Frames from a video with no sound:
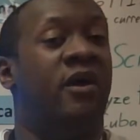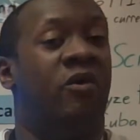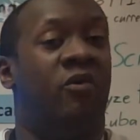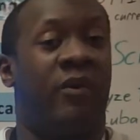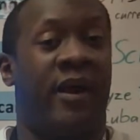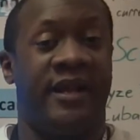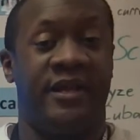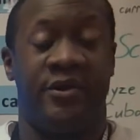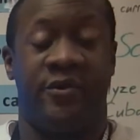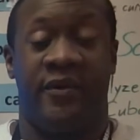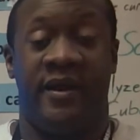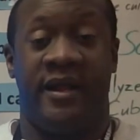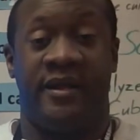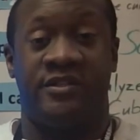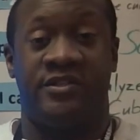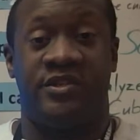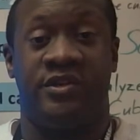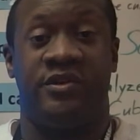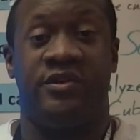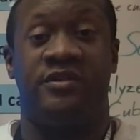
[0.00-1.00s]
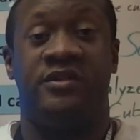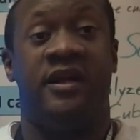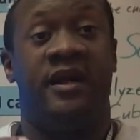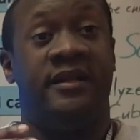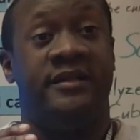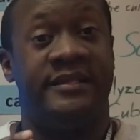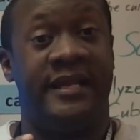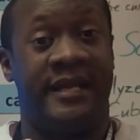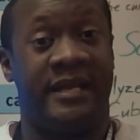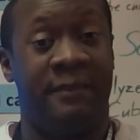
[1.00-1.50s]
Write your answers,
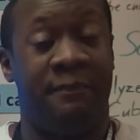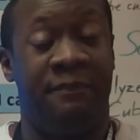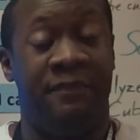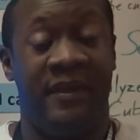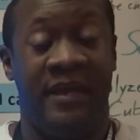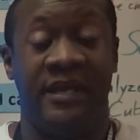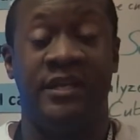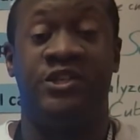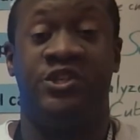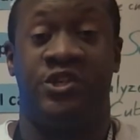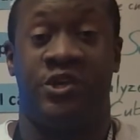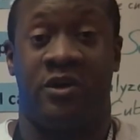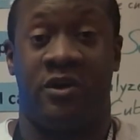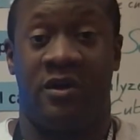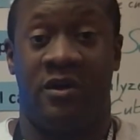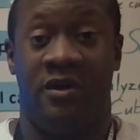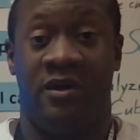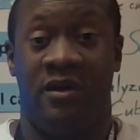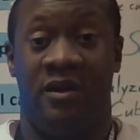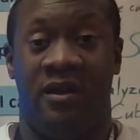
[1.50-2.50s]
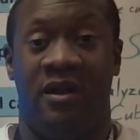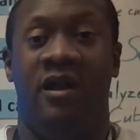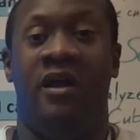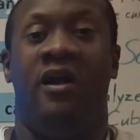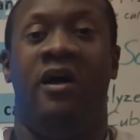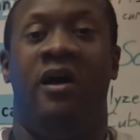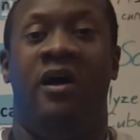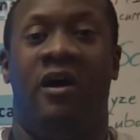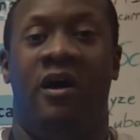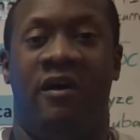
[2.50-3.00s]
take a picture
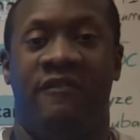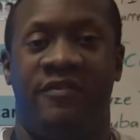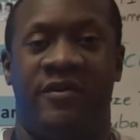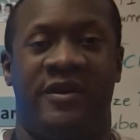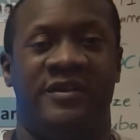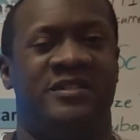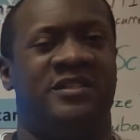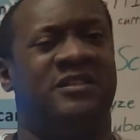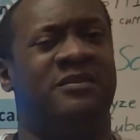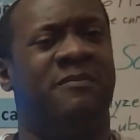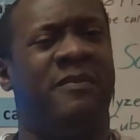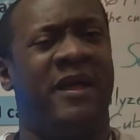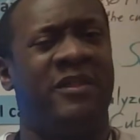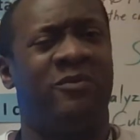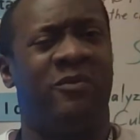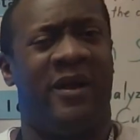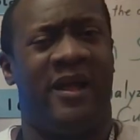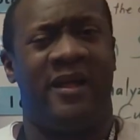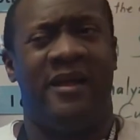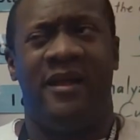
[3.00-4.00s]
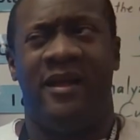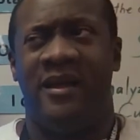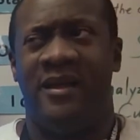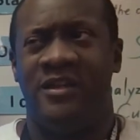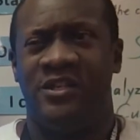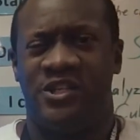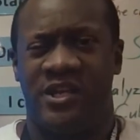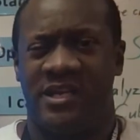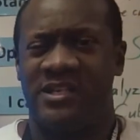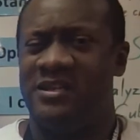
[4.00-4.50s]
of your answers. And by the way,
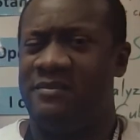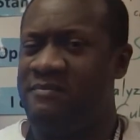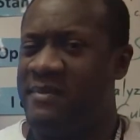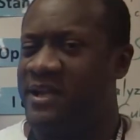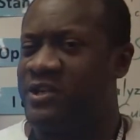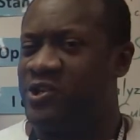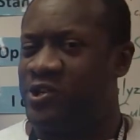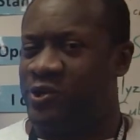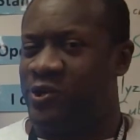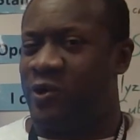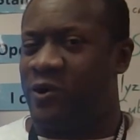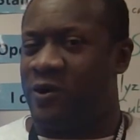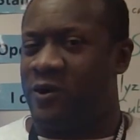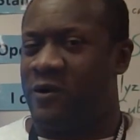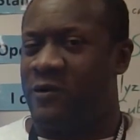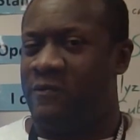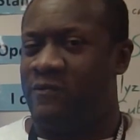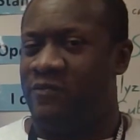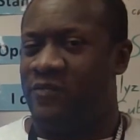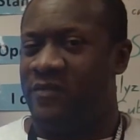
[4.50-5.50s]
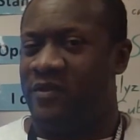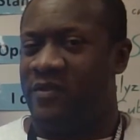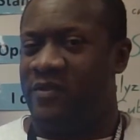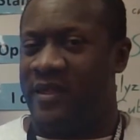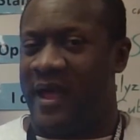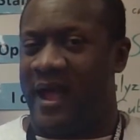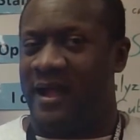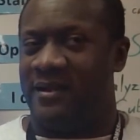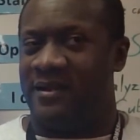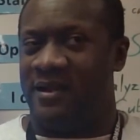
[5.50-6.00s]
check to make sure
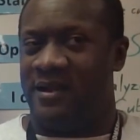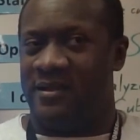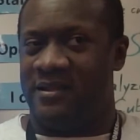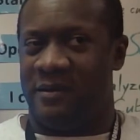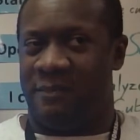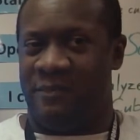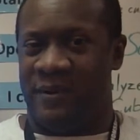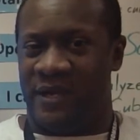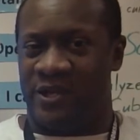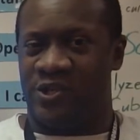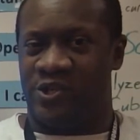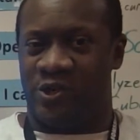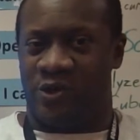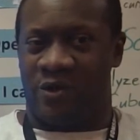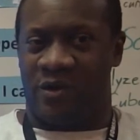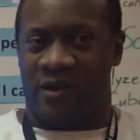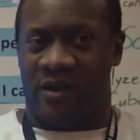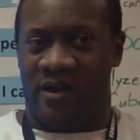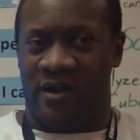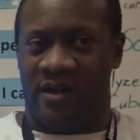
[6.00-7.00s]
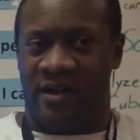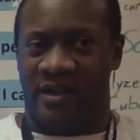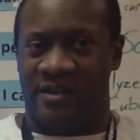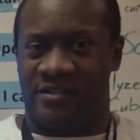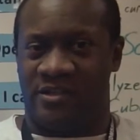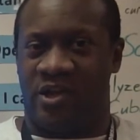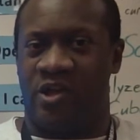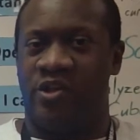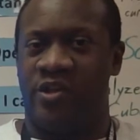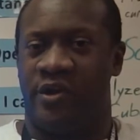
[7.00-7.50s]
that the picture
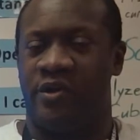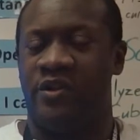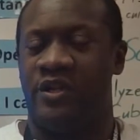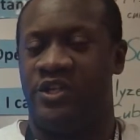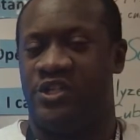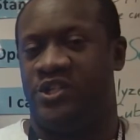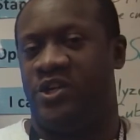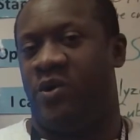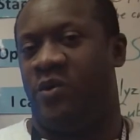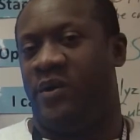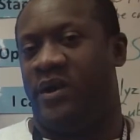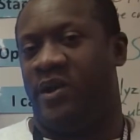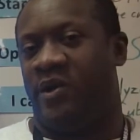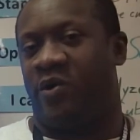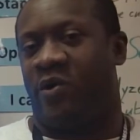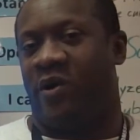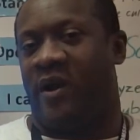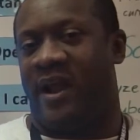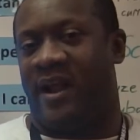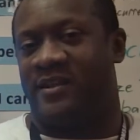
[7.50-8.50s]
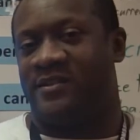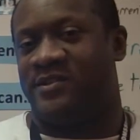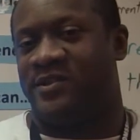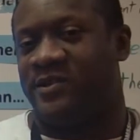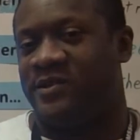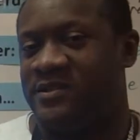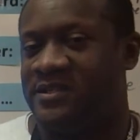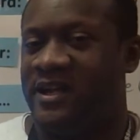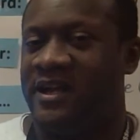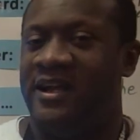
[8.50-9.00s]
is clearly showing your
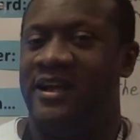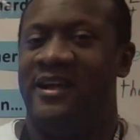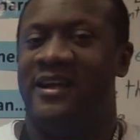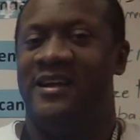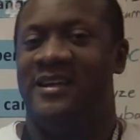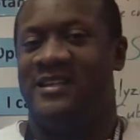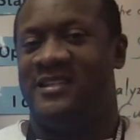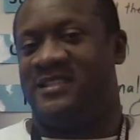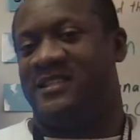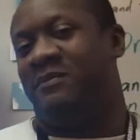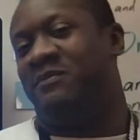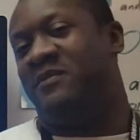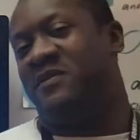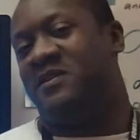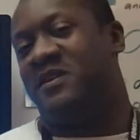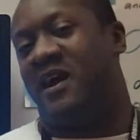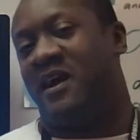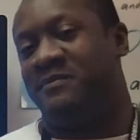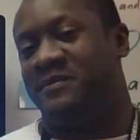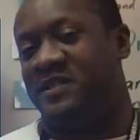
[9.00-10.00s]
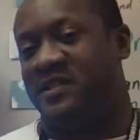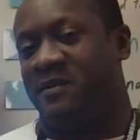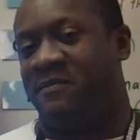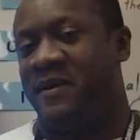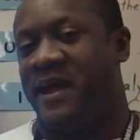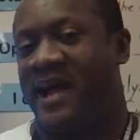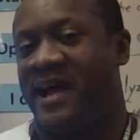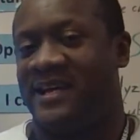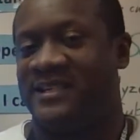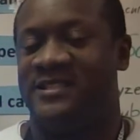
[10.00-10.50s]
answers. Sometimes in the
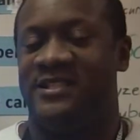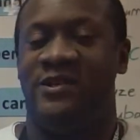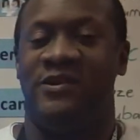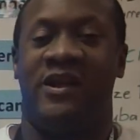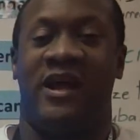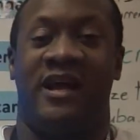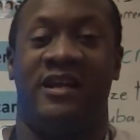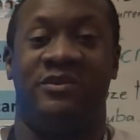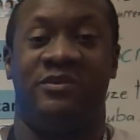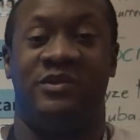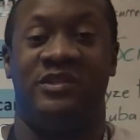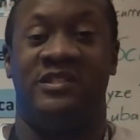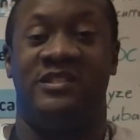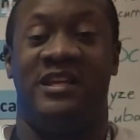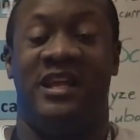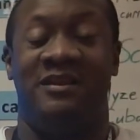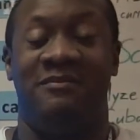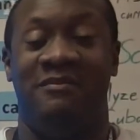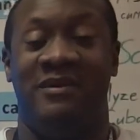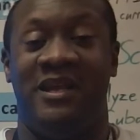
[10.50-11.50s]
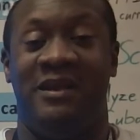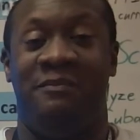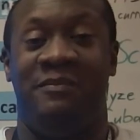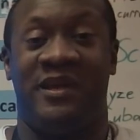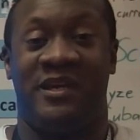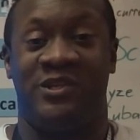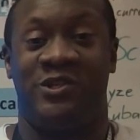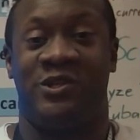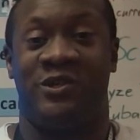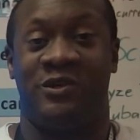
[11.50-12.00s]
past, you guys will send me
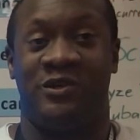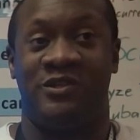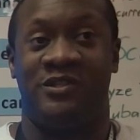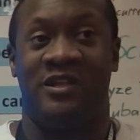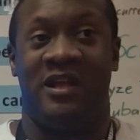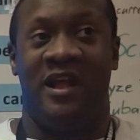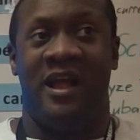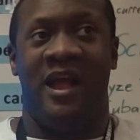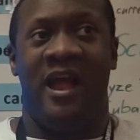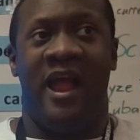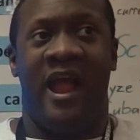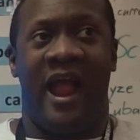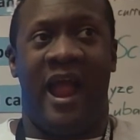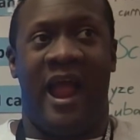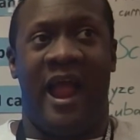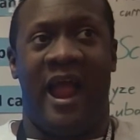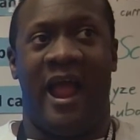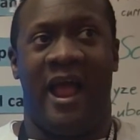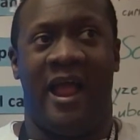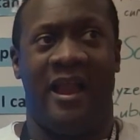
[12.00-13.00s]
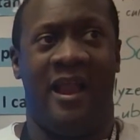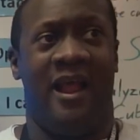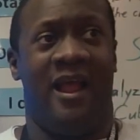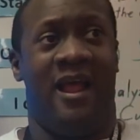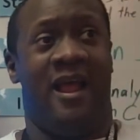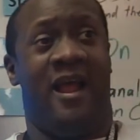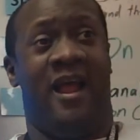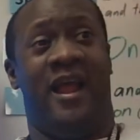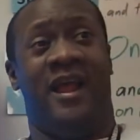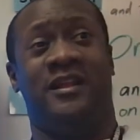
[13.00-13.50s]
pictures and
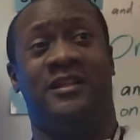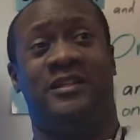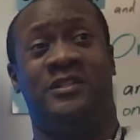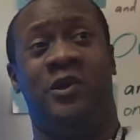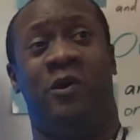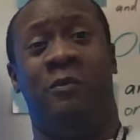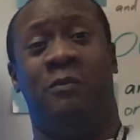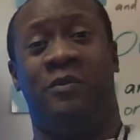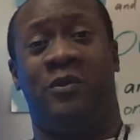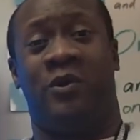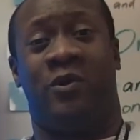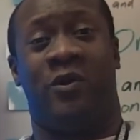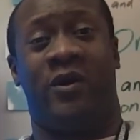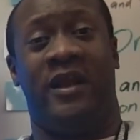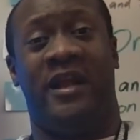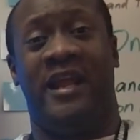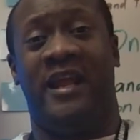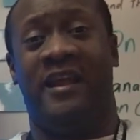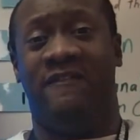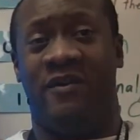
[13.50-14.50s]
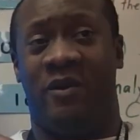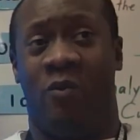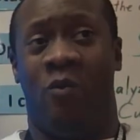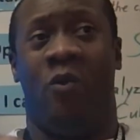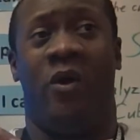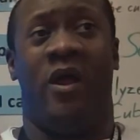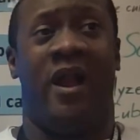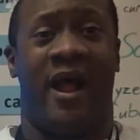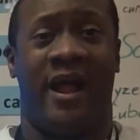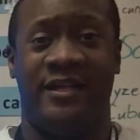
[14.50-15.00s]
it's so blurry, even
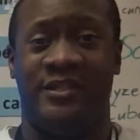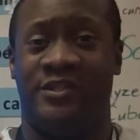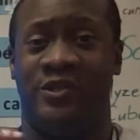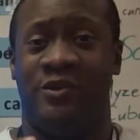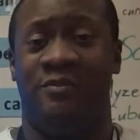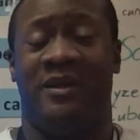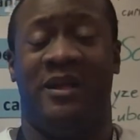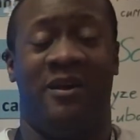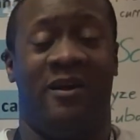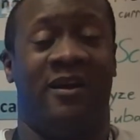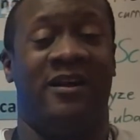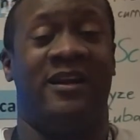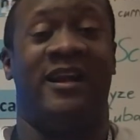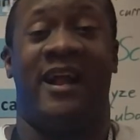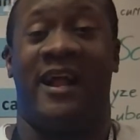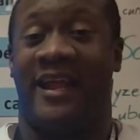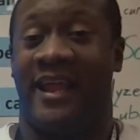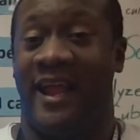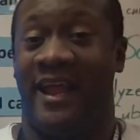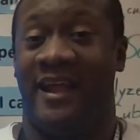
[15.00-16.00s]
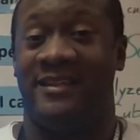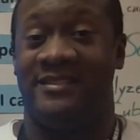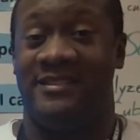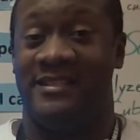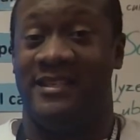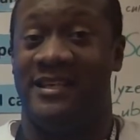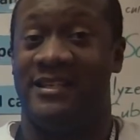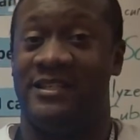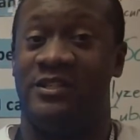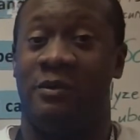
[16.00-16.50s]
when I zoom in on it, I can't
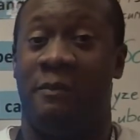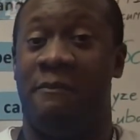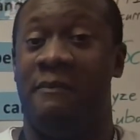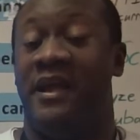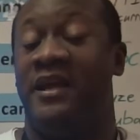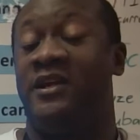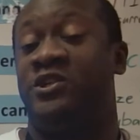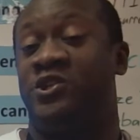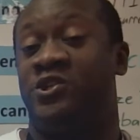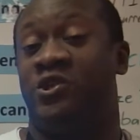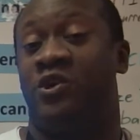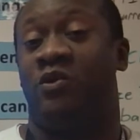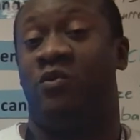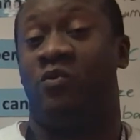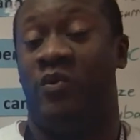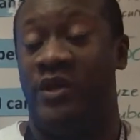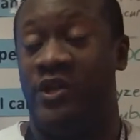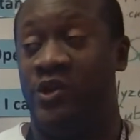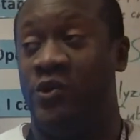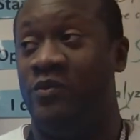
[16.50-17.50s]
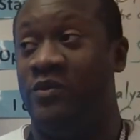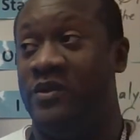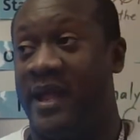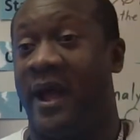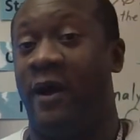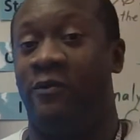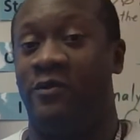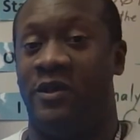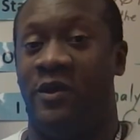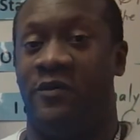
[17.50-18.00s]
see it. So make sure when you
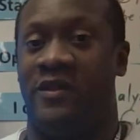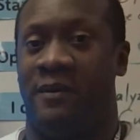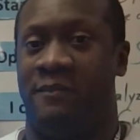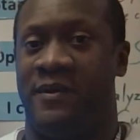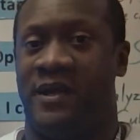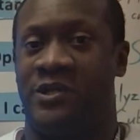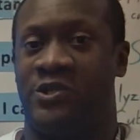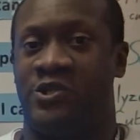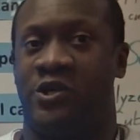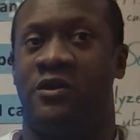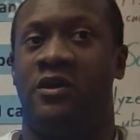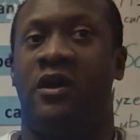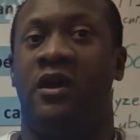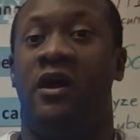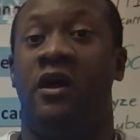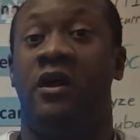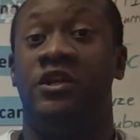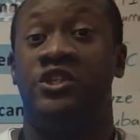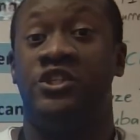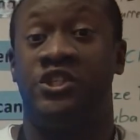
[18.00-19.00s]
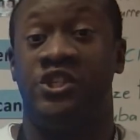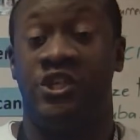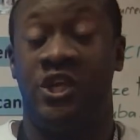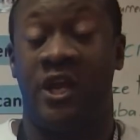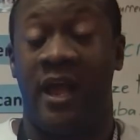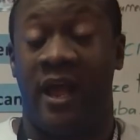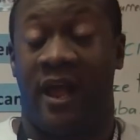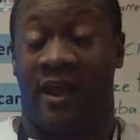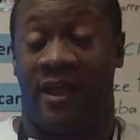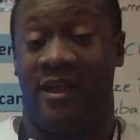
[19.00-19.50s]
download that picture,
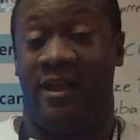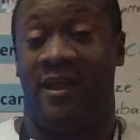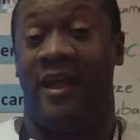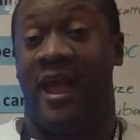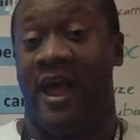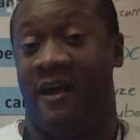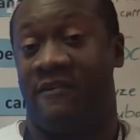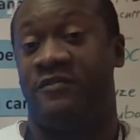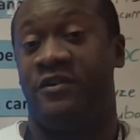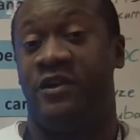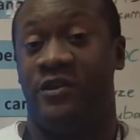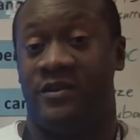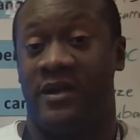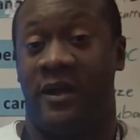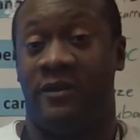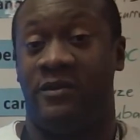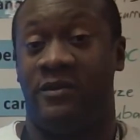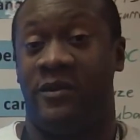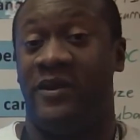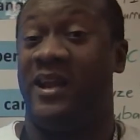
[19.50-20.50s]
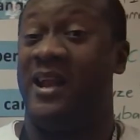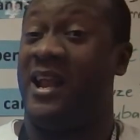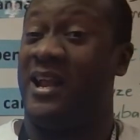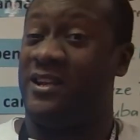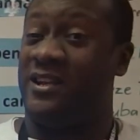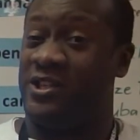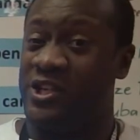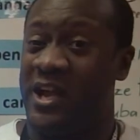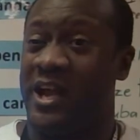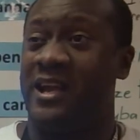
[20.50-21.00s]
check after you download it
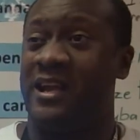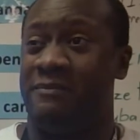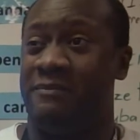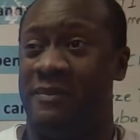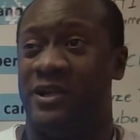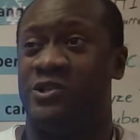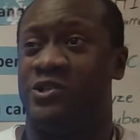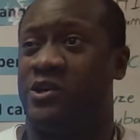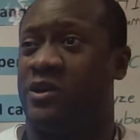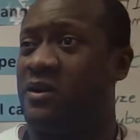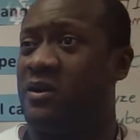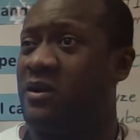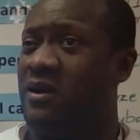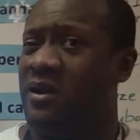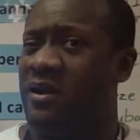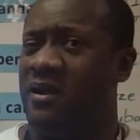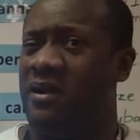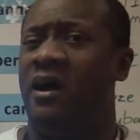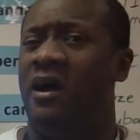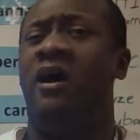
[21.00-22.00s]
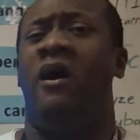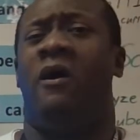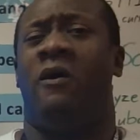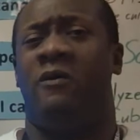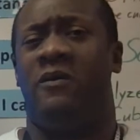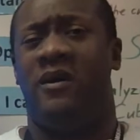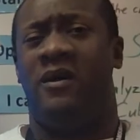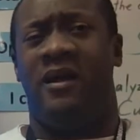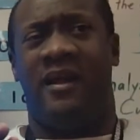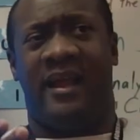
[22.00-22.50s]
and check and make sure,
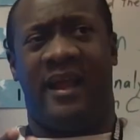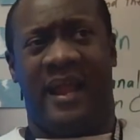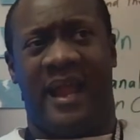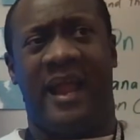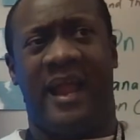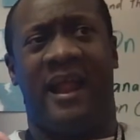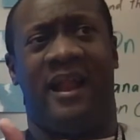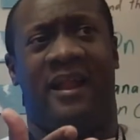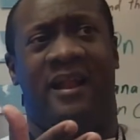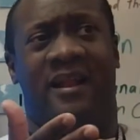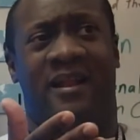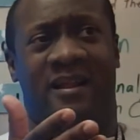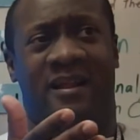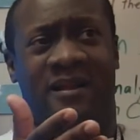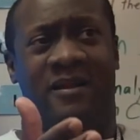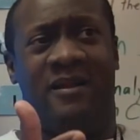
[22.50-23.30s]
oh, can not